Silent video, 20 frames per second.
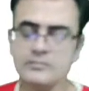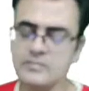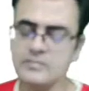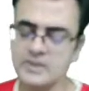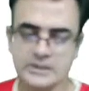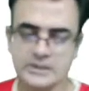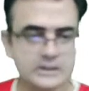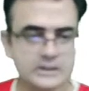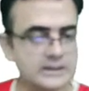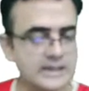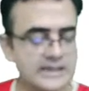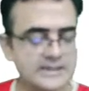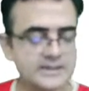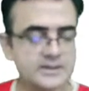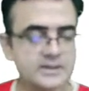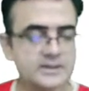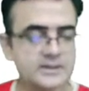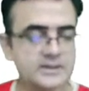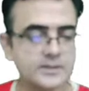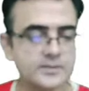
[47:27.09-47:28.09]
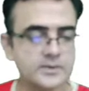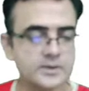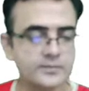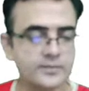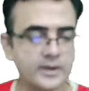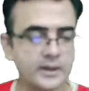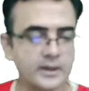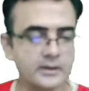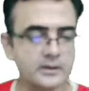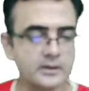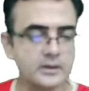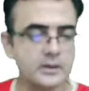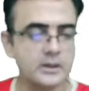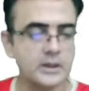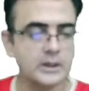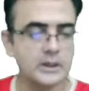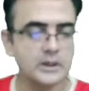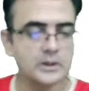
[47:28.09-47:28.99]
This is the last transcription factor.